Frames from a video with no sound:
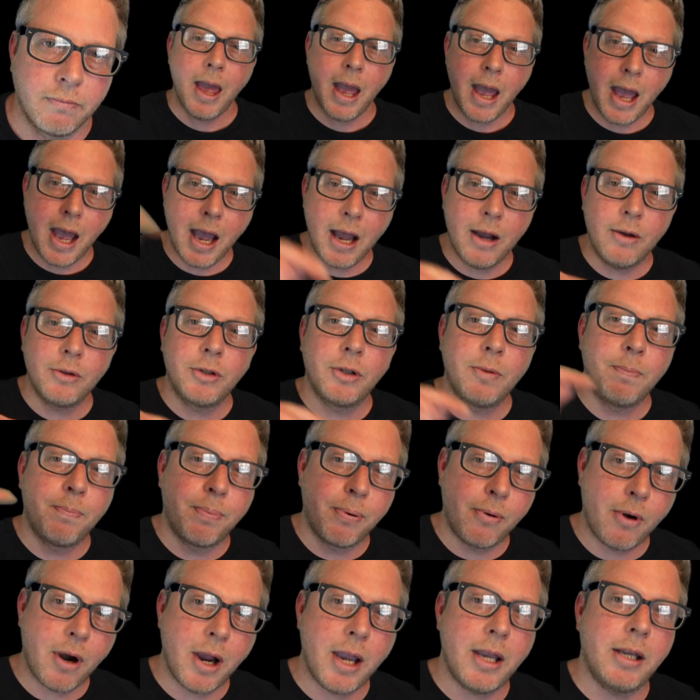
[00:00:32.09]
How to
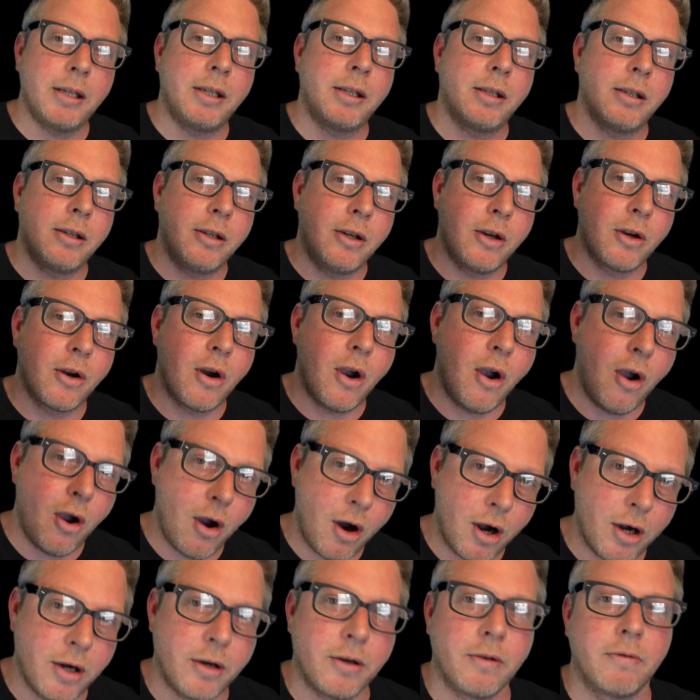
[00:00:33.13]
price your
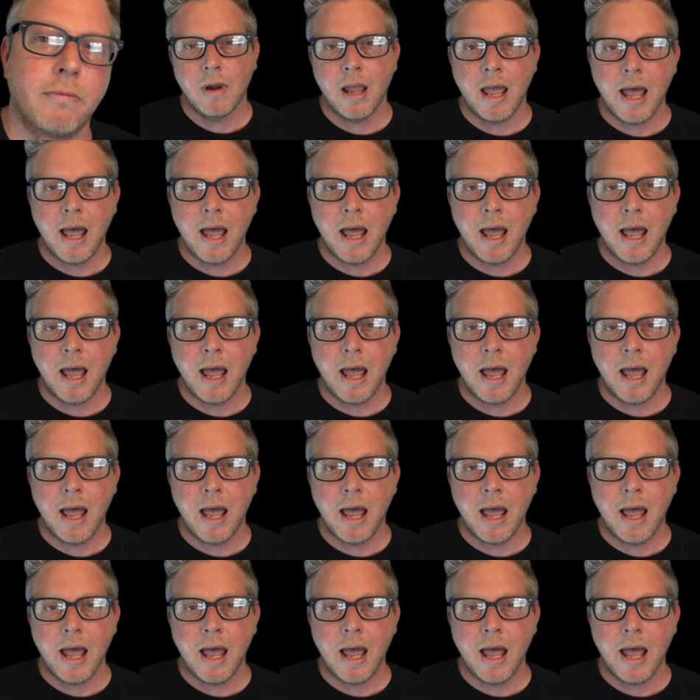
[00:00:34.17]
art.